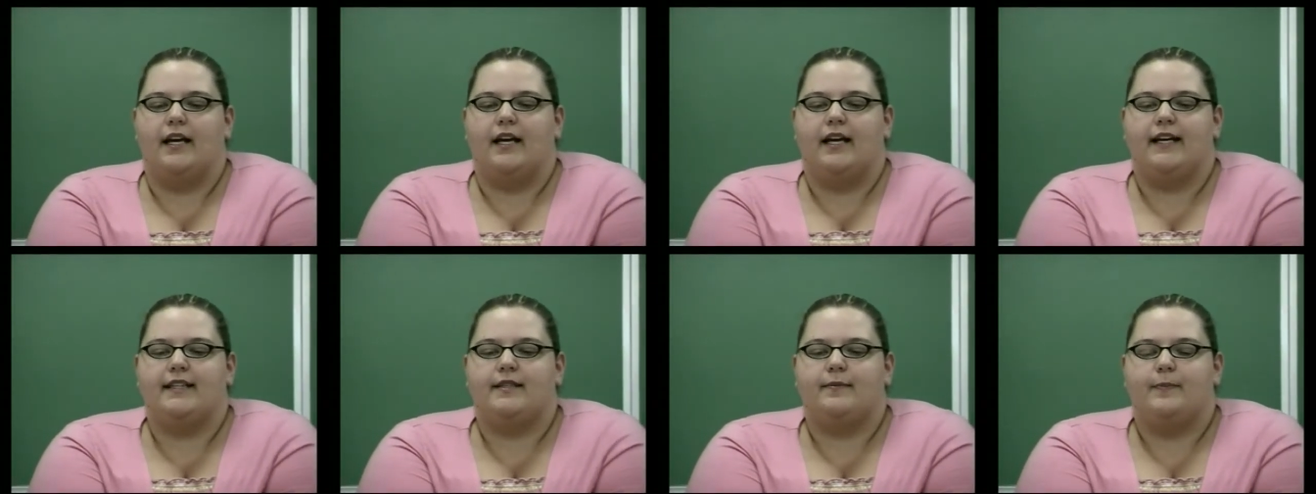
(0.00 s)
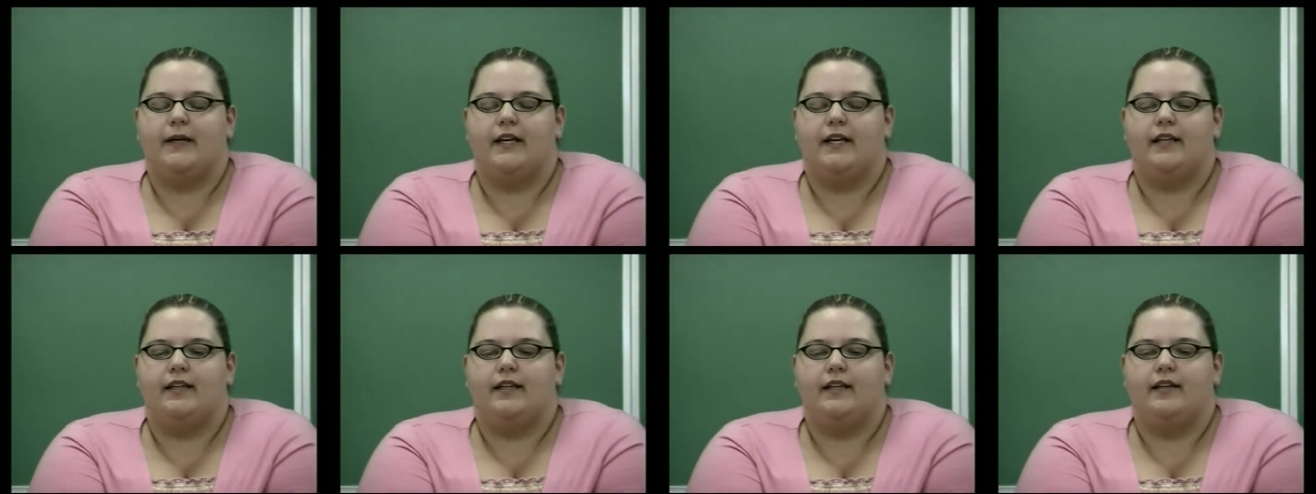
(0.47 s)
it's
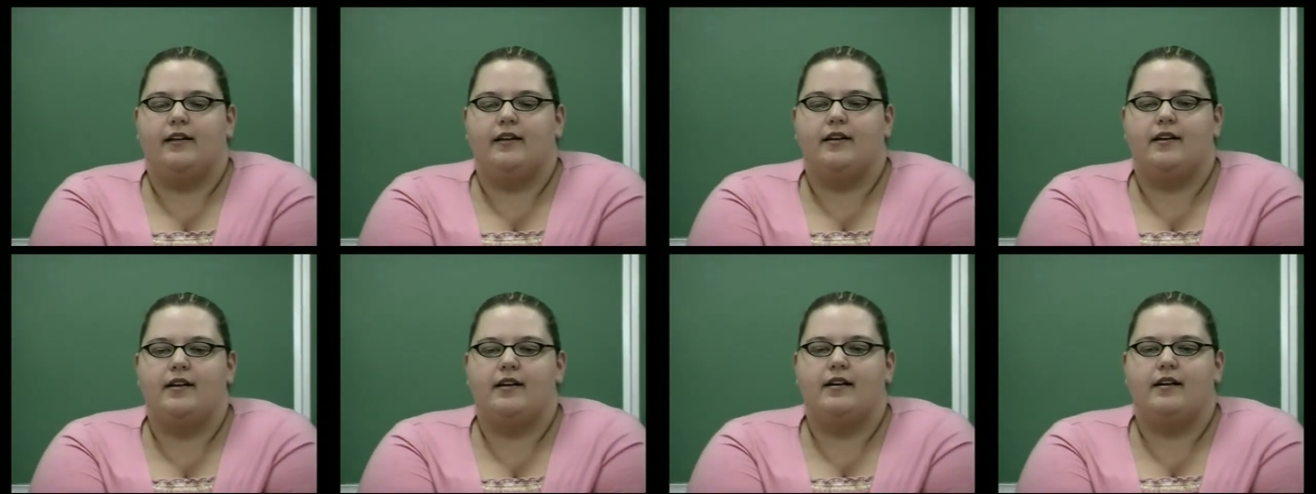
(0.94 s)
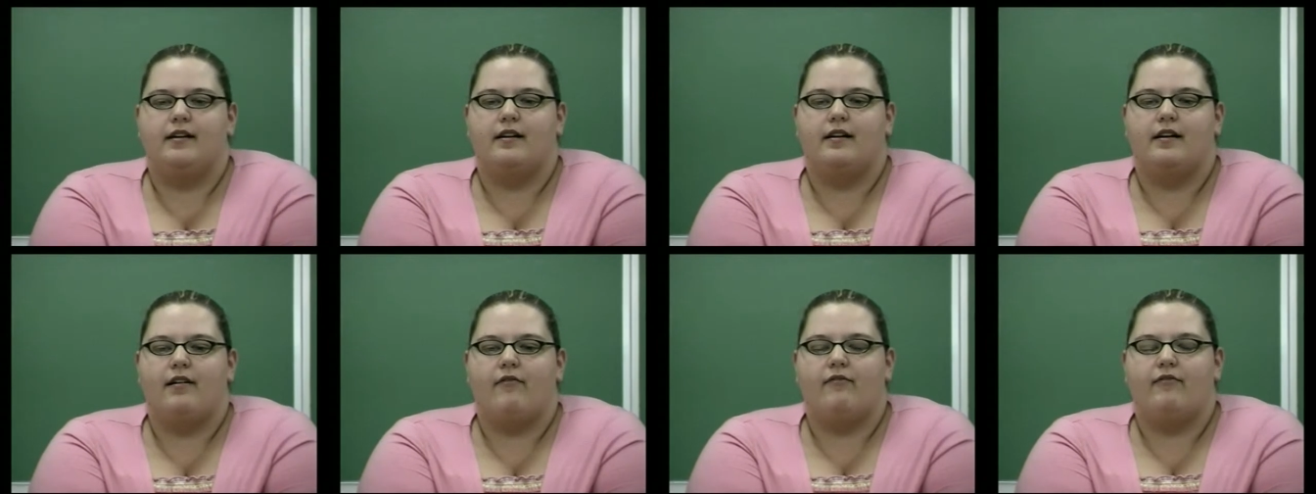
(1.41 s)
been
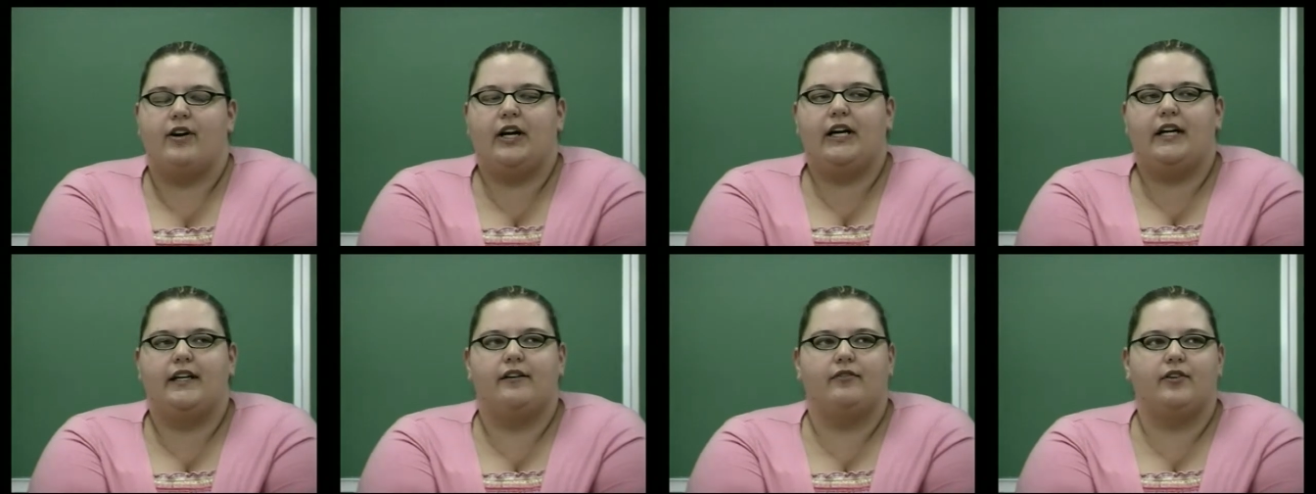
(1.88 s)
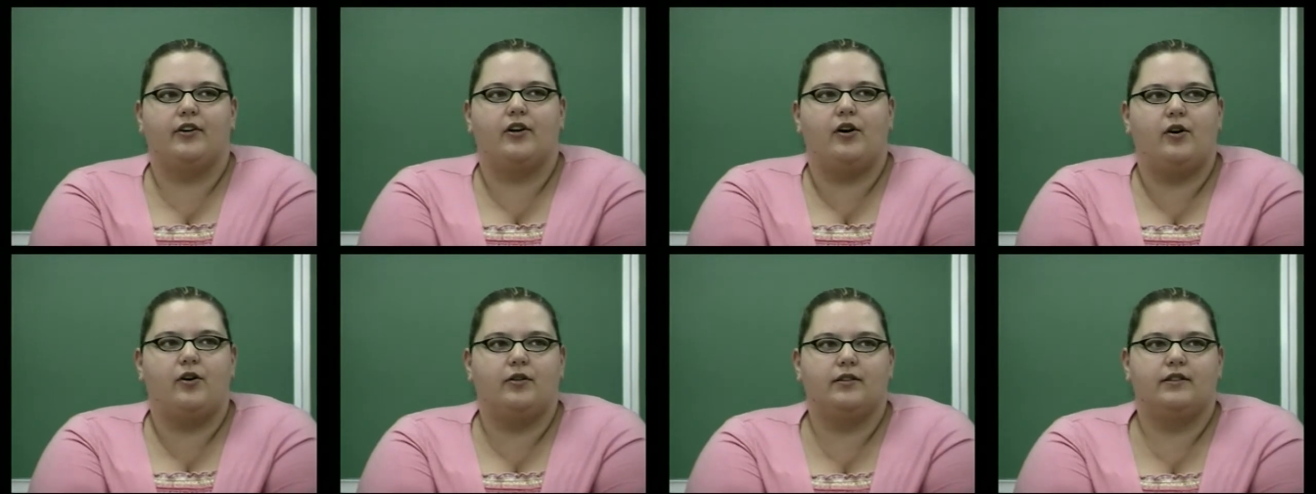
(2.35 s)
very
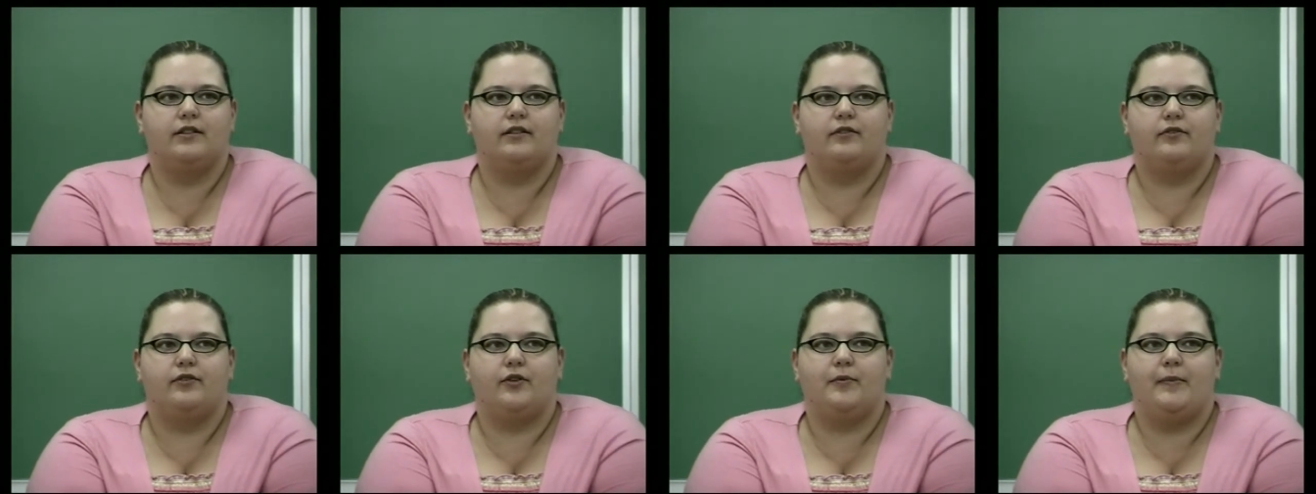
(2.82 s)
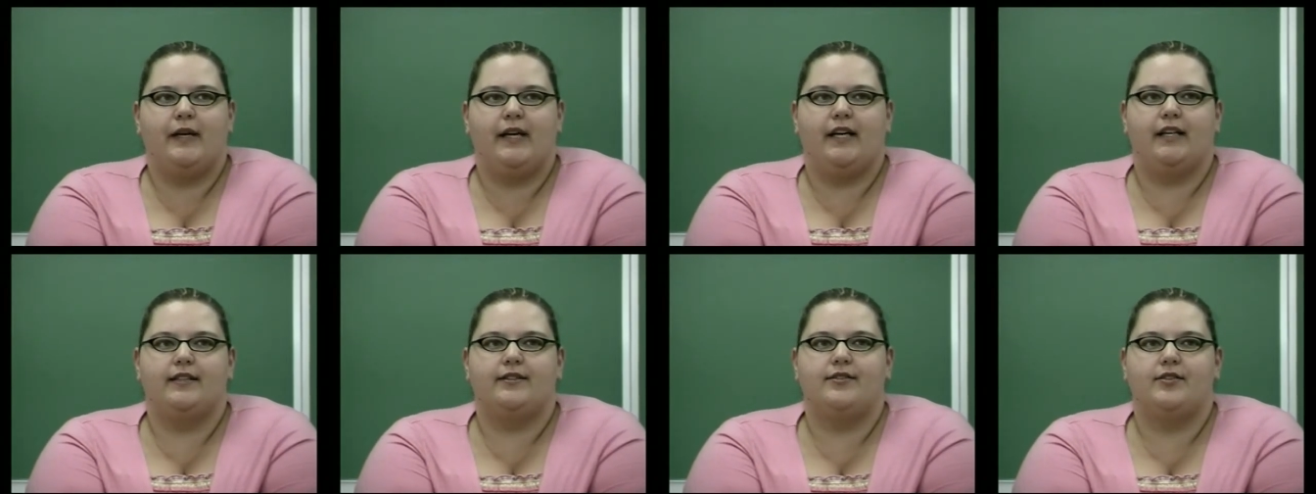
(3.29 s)
difficult for
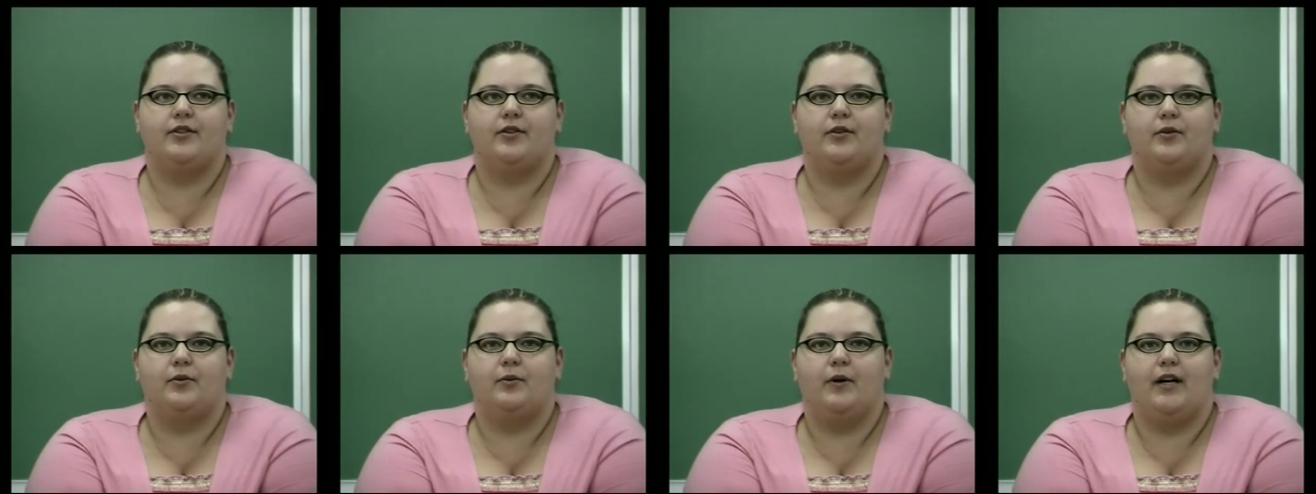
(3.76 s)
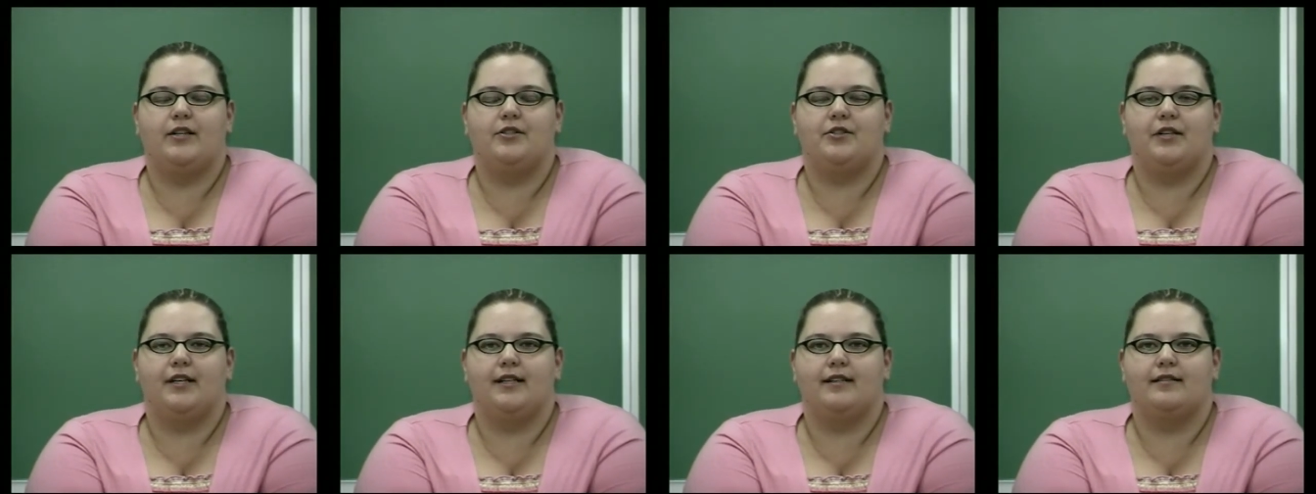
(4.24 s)
me to
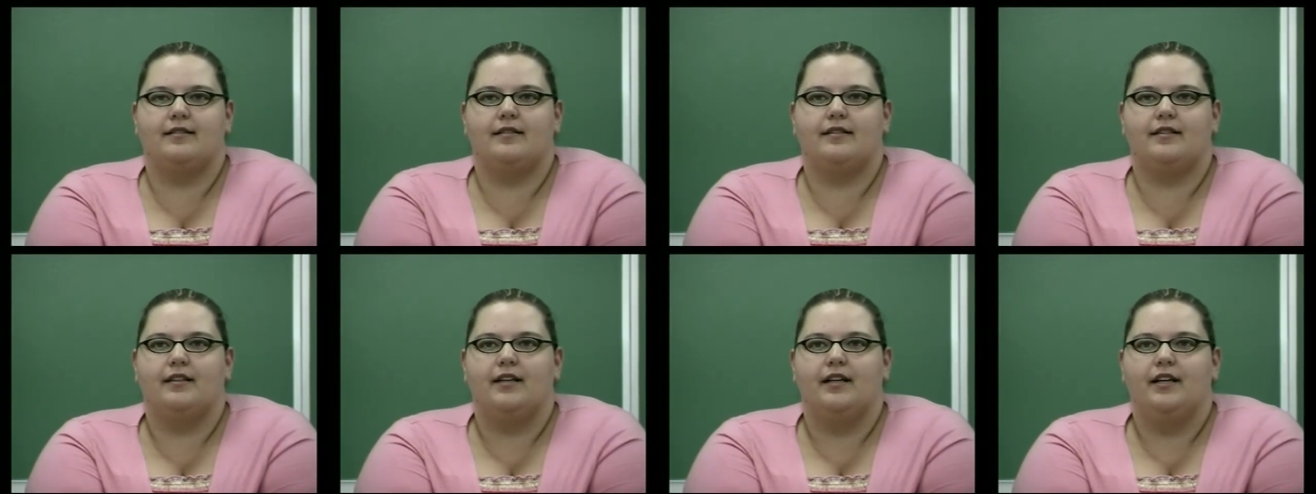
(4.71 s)
adjust